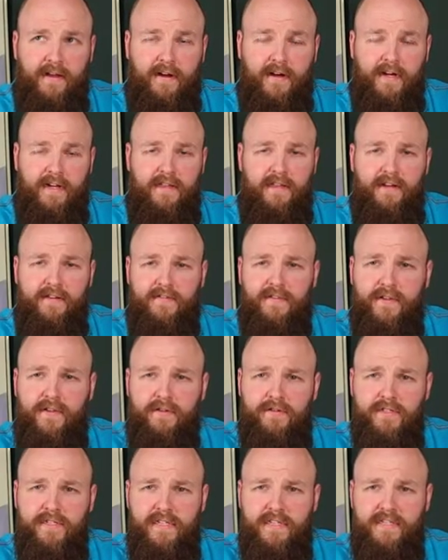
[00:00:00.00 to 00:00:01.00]
I'd love to
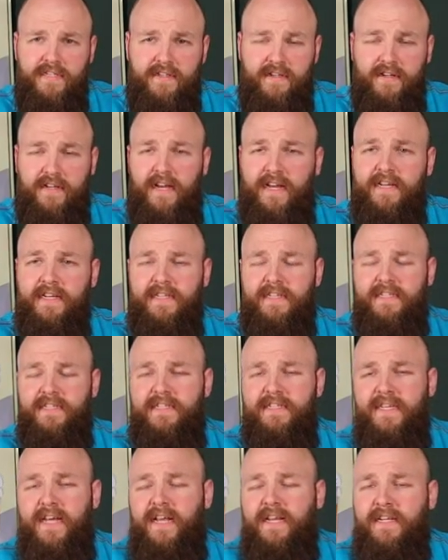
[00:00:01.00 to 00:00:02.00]
use this again in
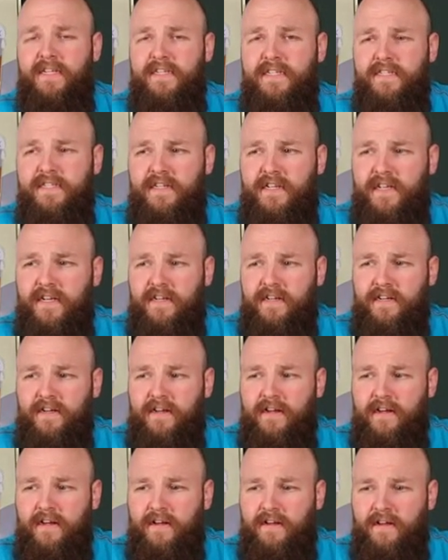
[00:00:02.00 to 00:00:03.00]
salads and
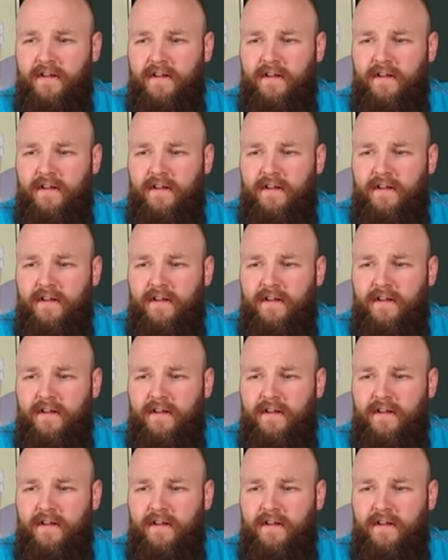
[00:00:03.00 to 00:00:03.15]
uh,